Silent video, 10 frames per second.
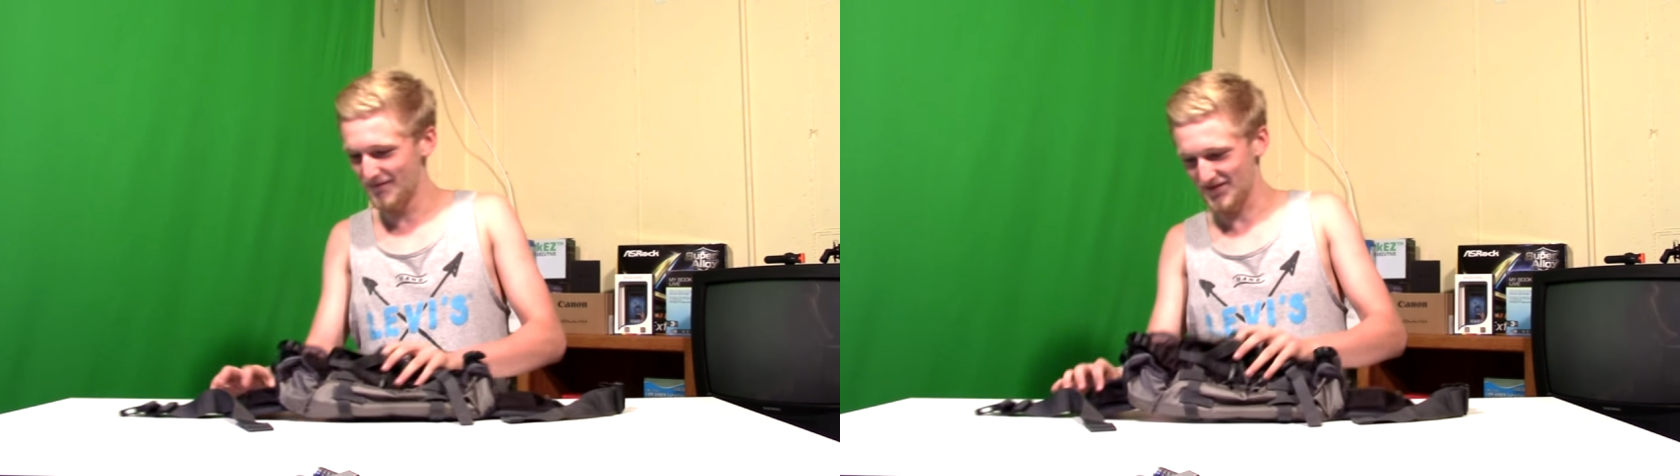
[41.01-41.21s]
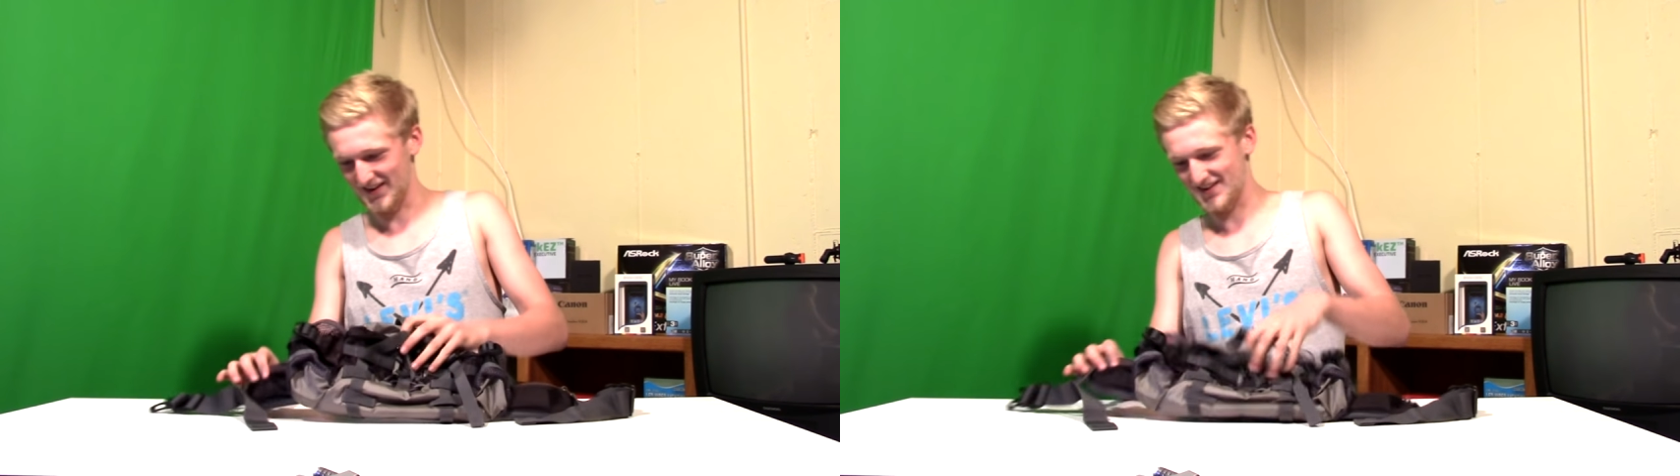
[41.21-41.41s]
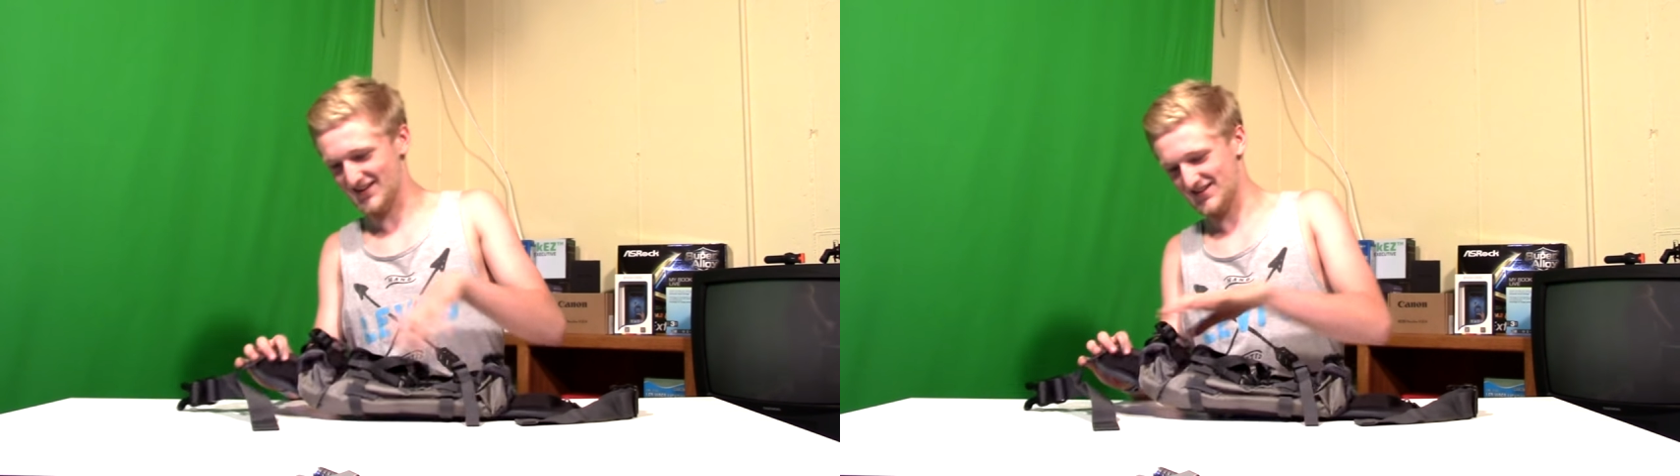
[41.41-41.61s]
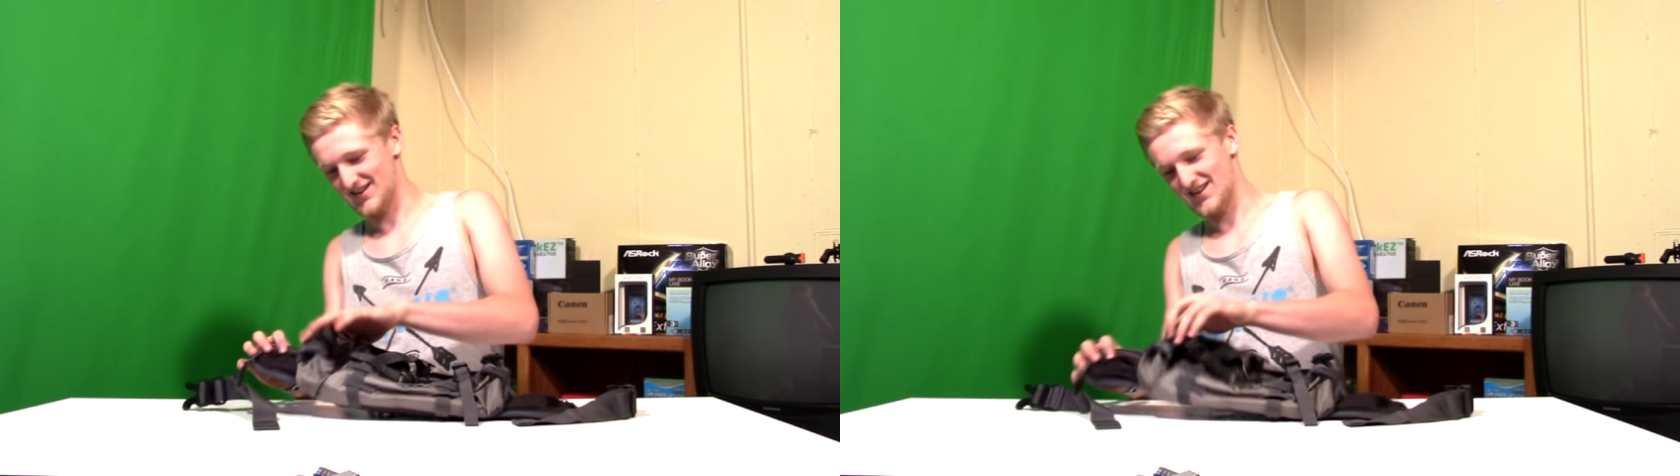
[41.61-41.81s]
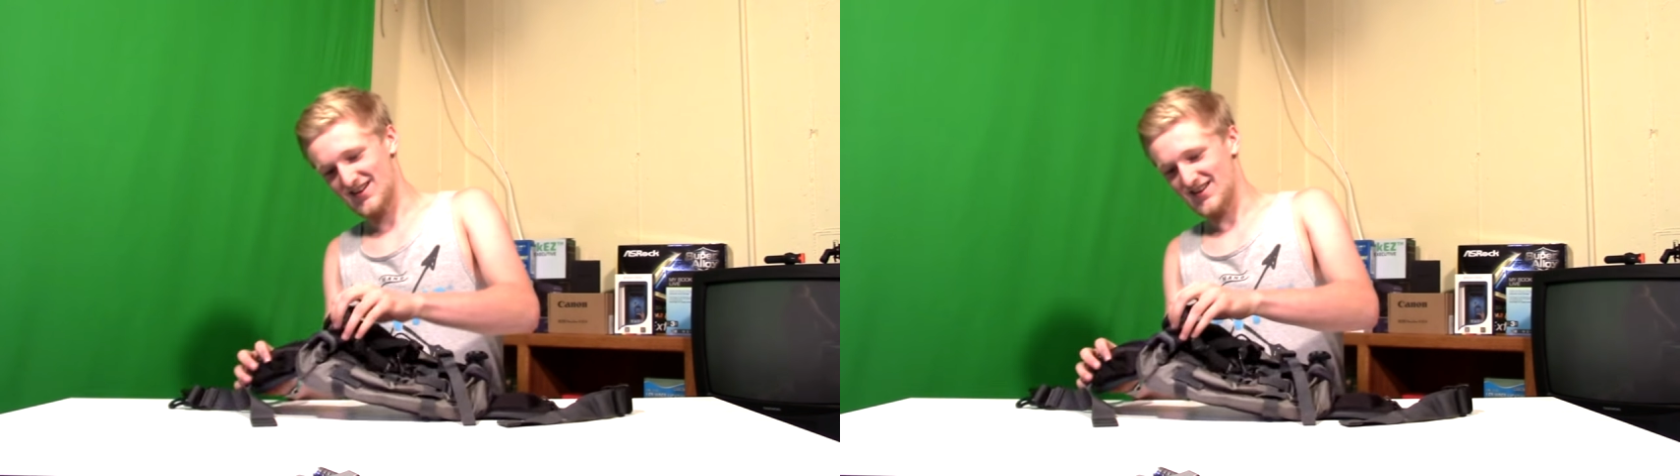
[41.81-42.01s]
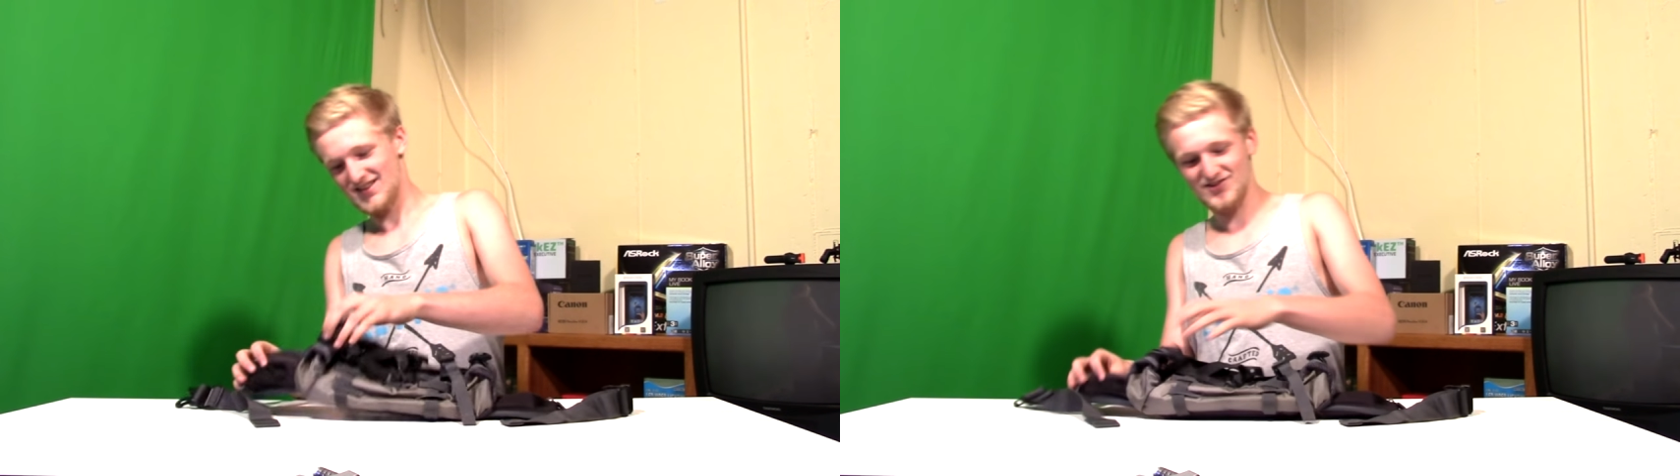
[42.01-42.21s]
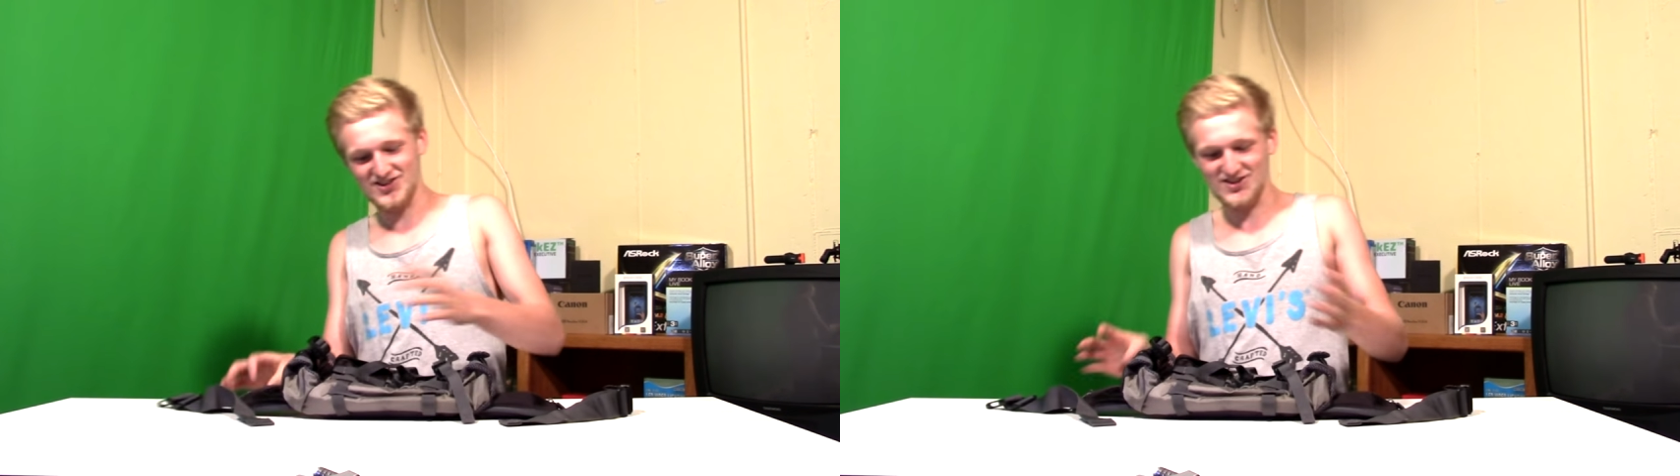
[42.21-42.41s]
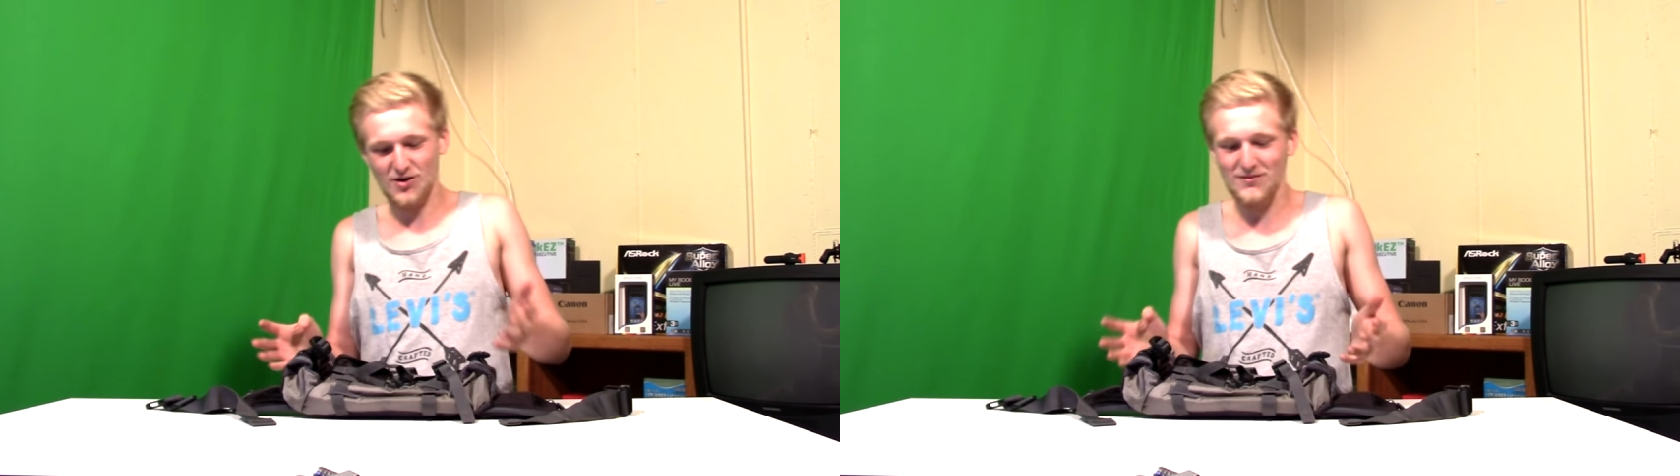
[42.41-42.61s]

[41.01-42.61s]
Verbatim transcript: Like there's just so